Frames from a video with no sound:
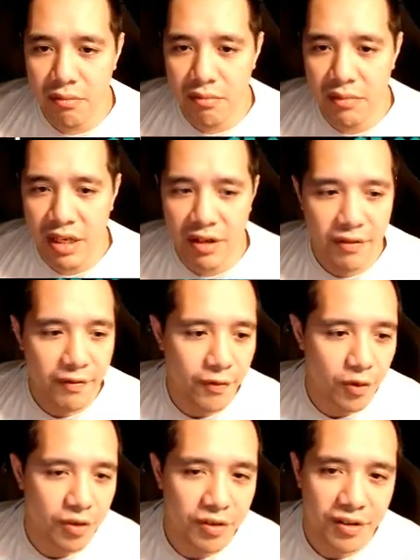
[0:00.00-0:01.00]
yeah,
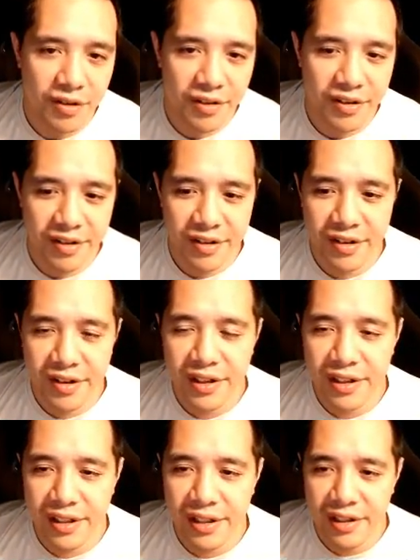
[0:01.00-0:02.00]
4.
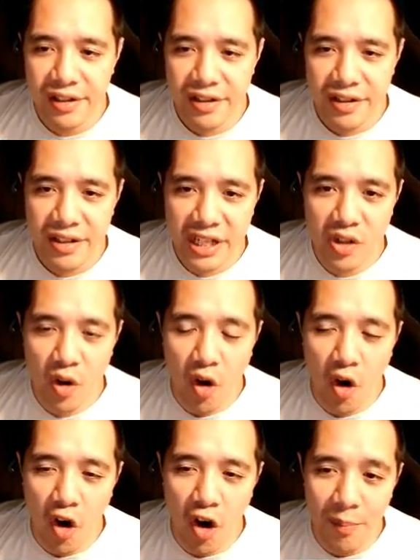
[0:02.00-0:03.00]
That's
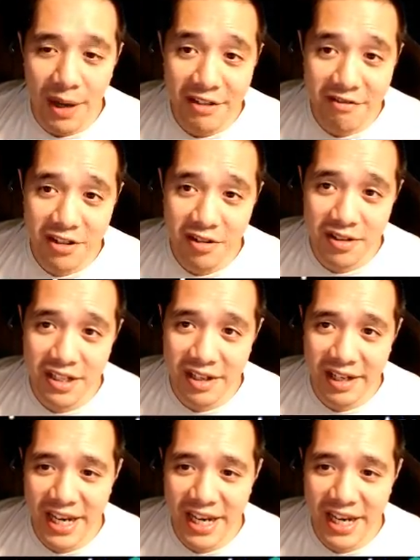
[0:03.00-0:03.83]
all my crystals there.